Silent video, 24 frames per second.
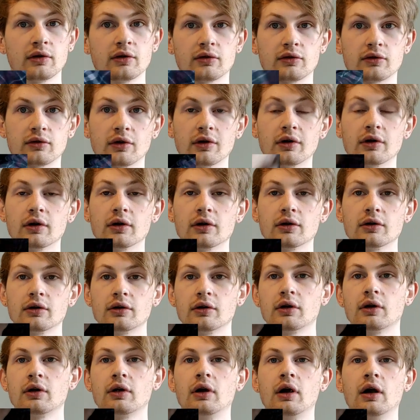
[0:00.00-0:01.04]
So
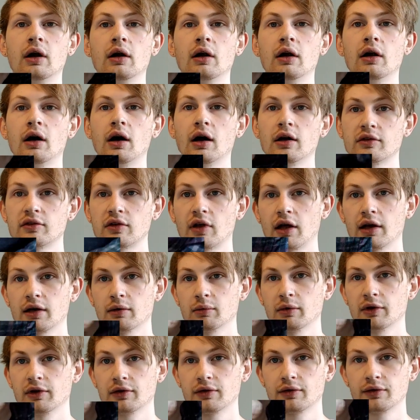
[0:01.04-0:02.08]
I
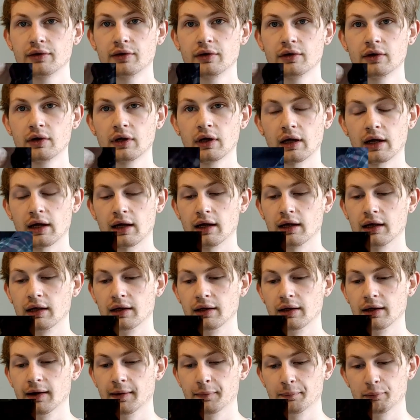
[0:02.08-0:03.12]
started with
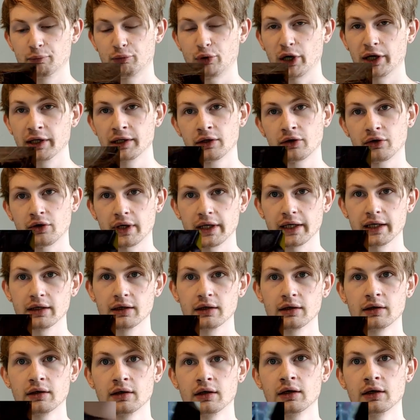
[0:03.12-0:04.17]
a um, bright green